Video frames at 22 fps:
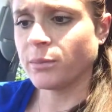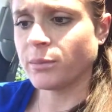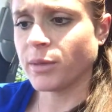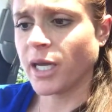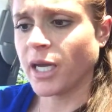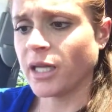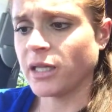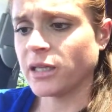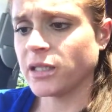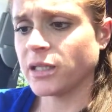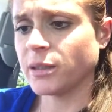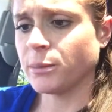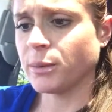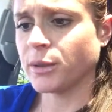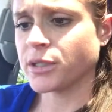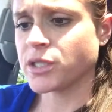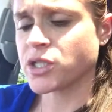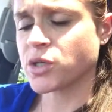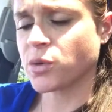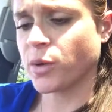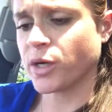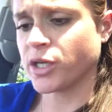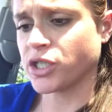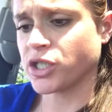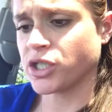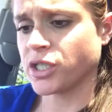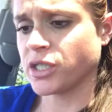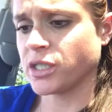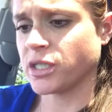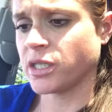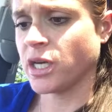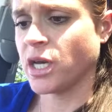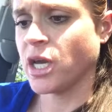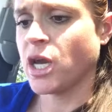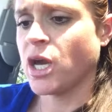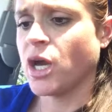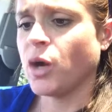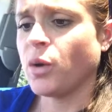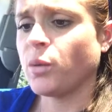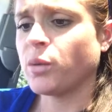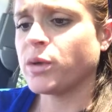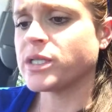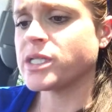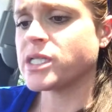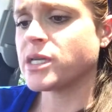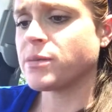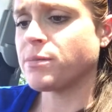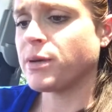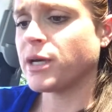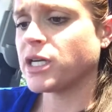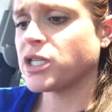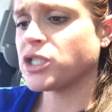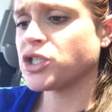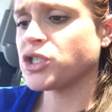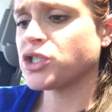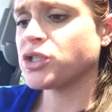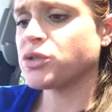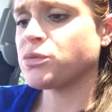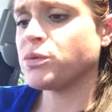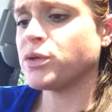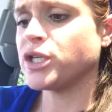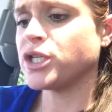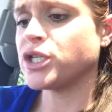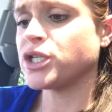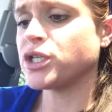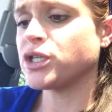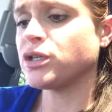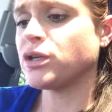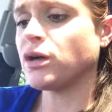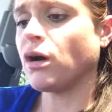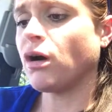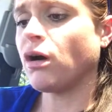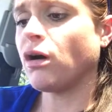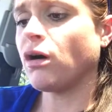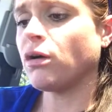Caleb's question was, the pictures we use should